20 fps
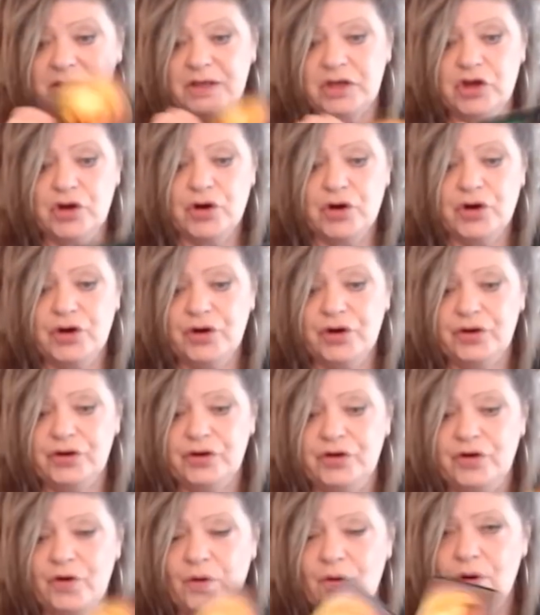You're
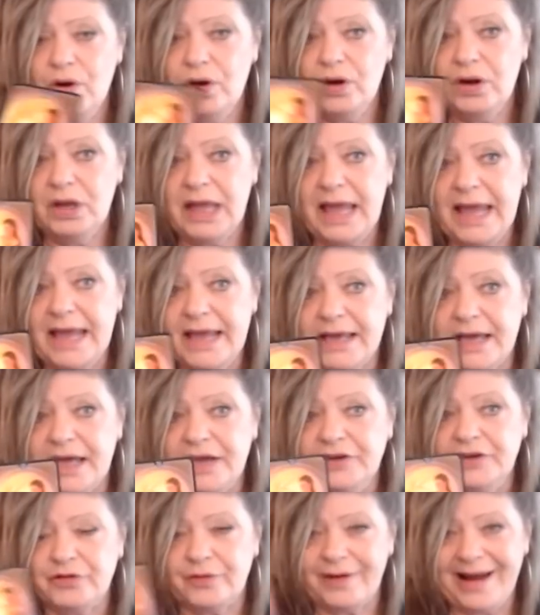you're like
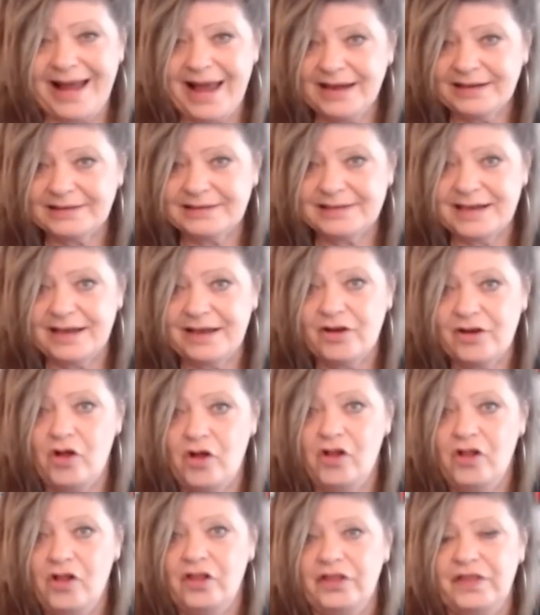attracting
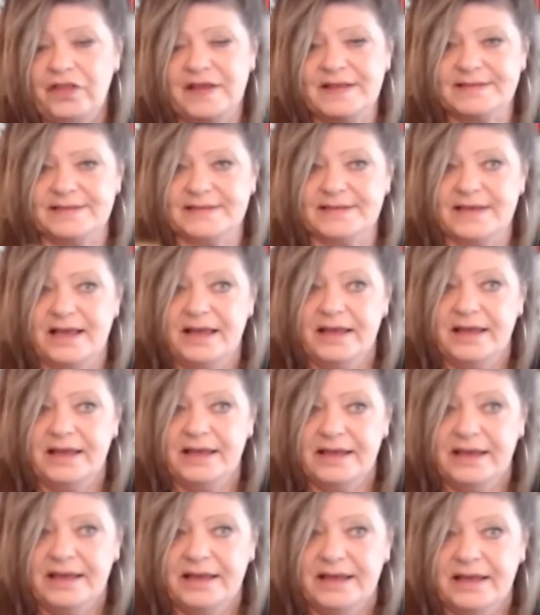all this
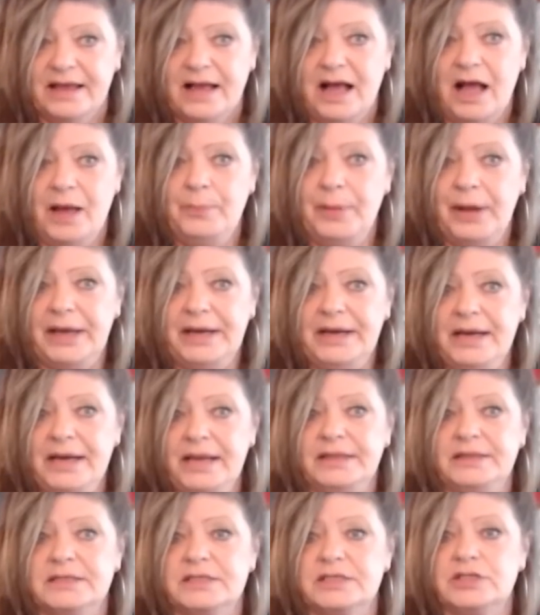
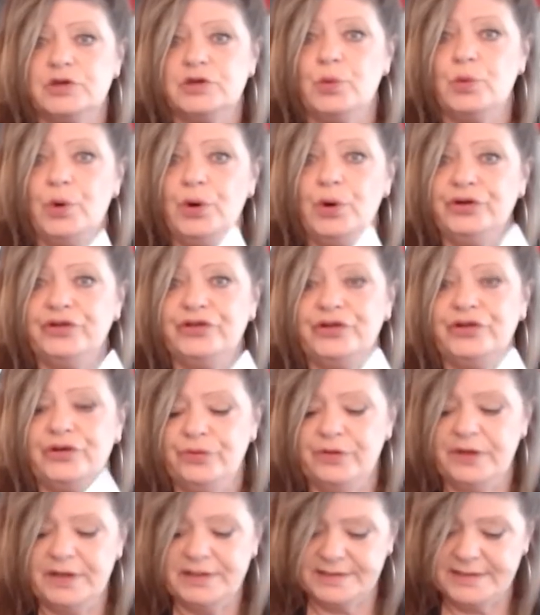abundance toward you,
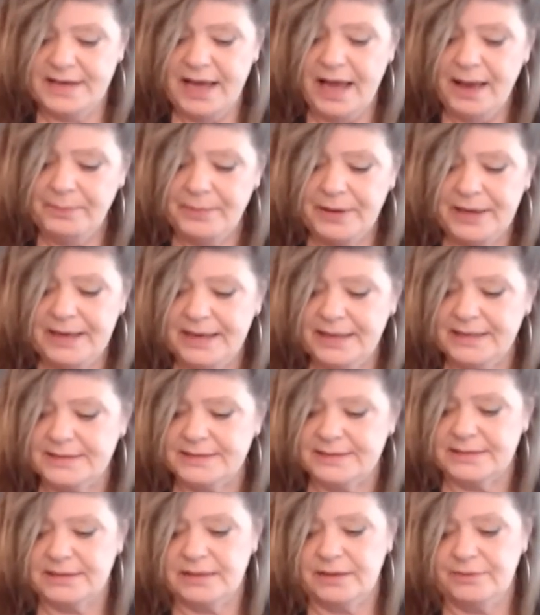this
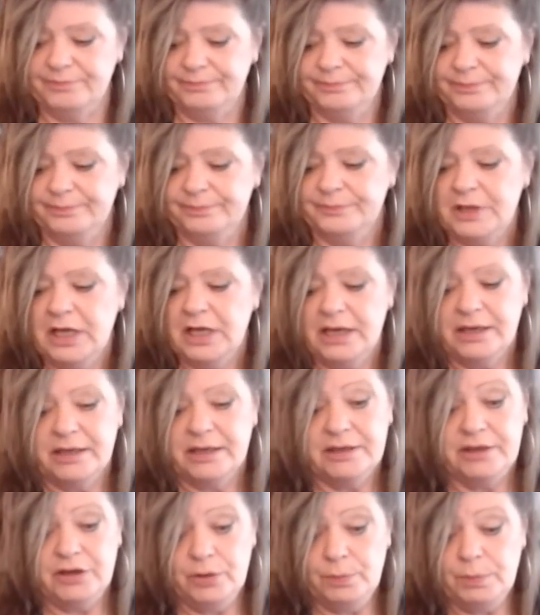happiness.
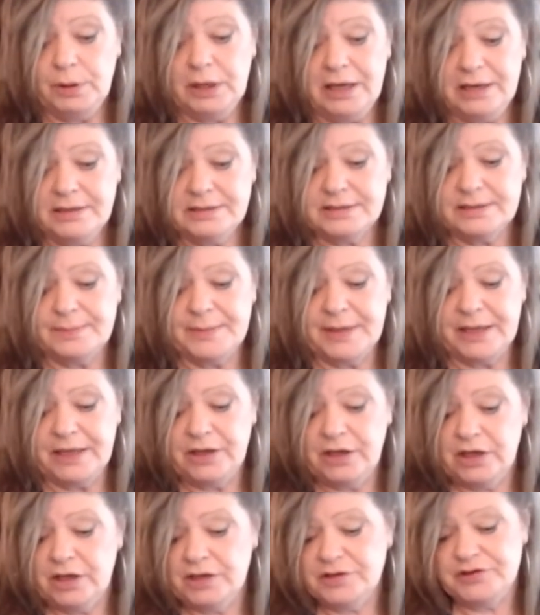You're blossoming
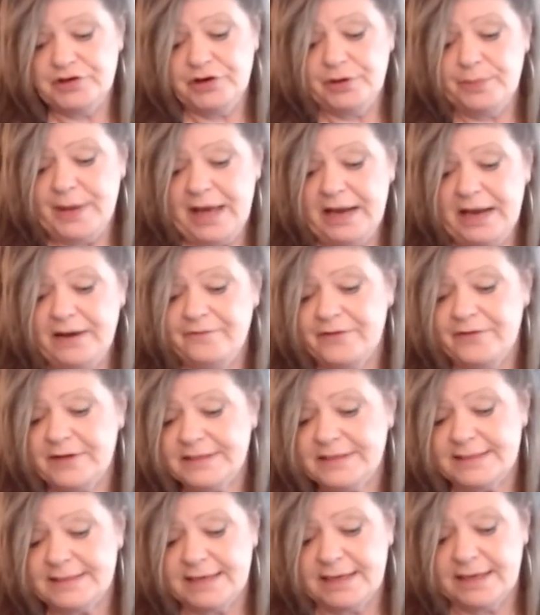because you're
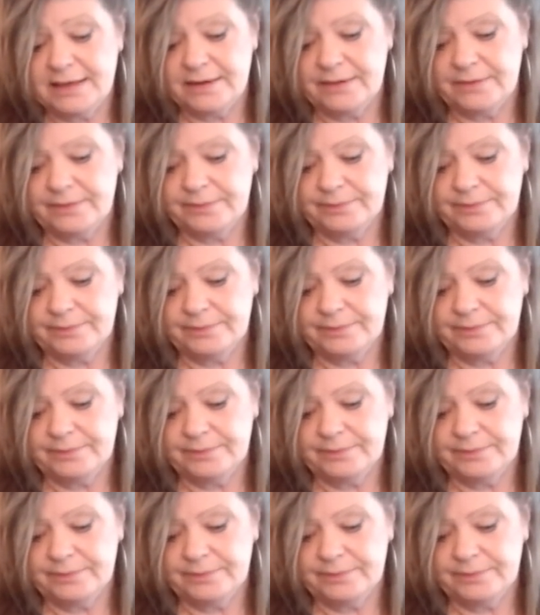manifesting.